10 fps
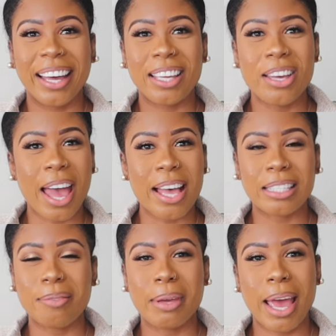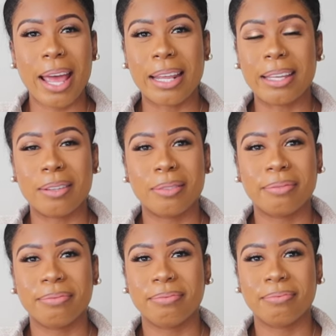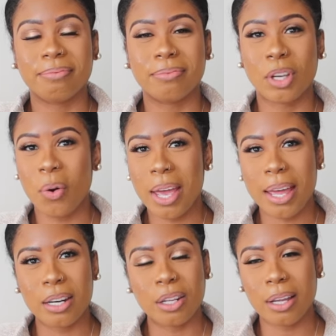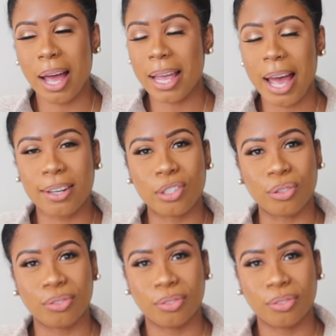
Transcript: You're asking me, hey, go ahead, I got you.